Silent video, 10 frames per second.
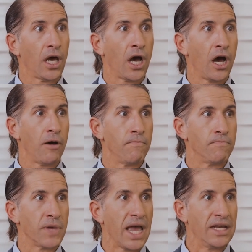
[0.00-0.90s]
Um,
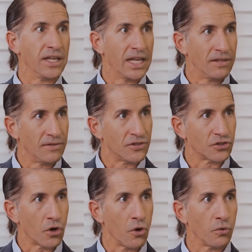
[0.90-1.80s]
and, and
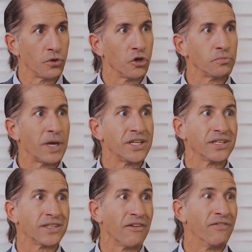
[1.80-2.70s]
so those
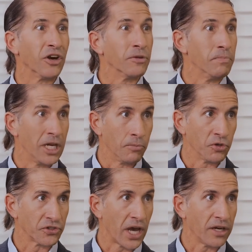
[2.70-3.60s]
patients have very minimal
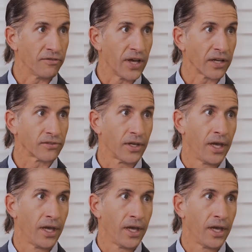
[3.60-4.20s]
side effects